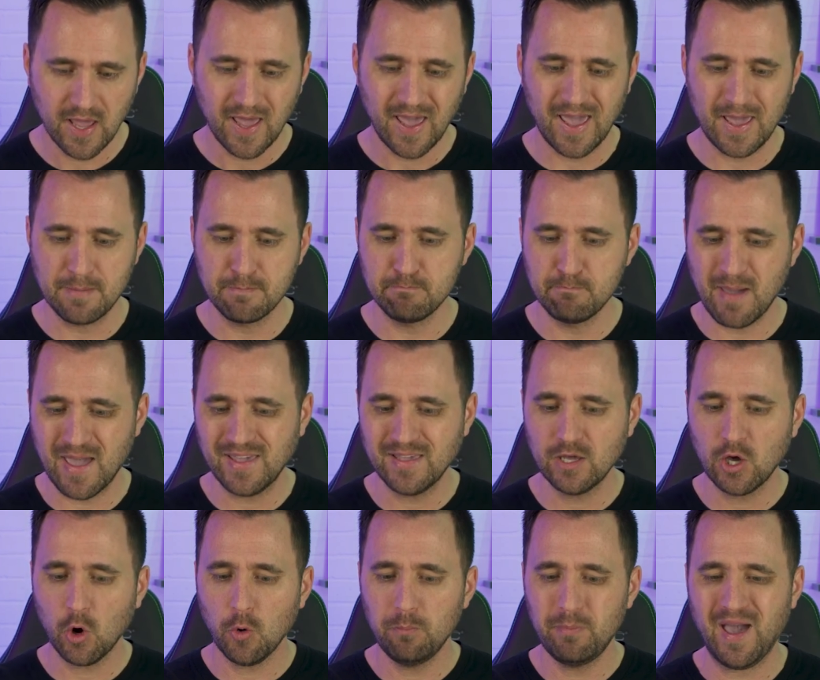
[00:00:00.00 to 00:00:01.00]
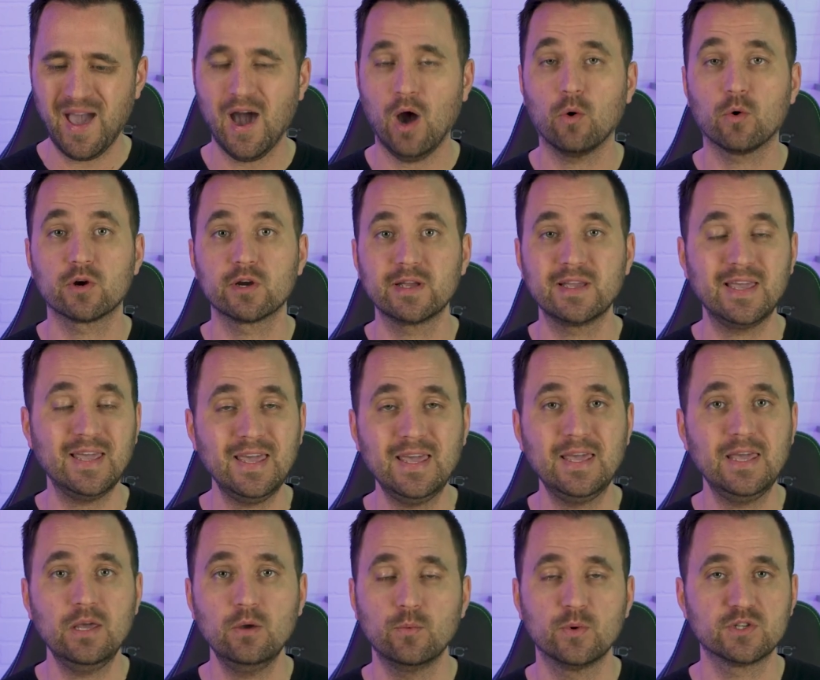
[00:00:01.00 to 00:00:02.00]
a Mango Power
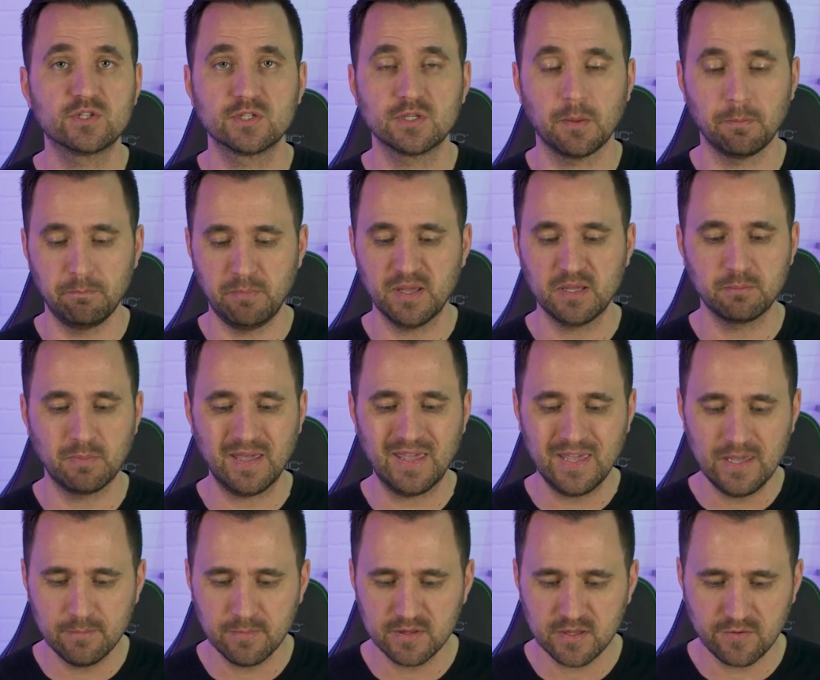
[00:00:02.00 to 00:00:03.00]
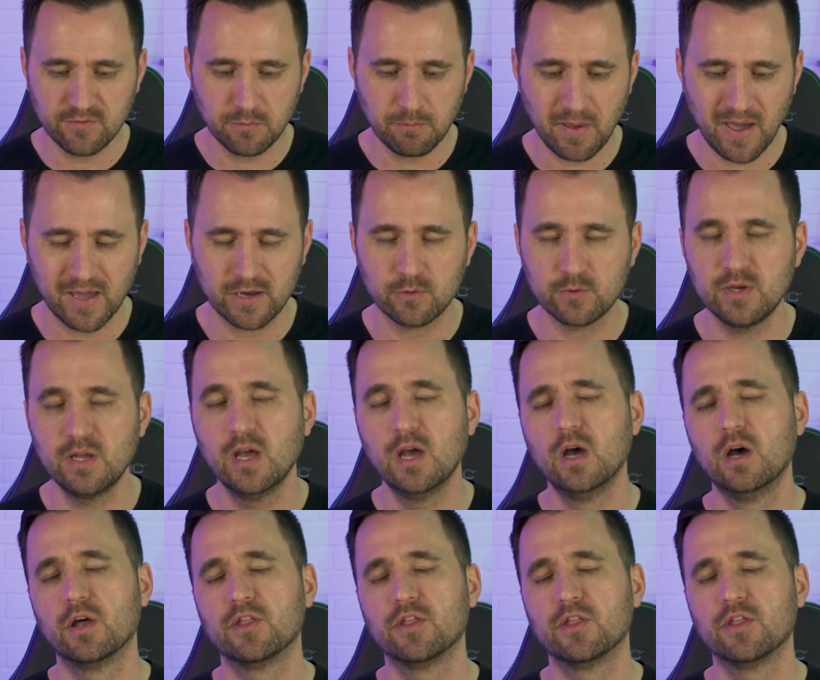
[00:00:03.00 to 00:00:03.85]
E, which is a big behemoth of a battery,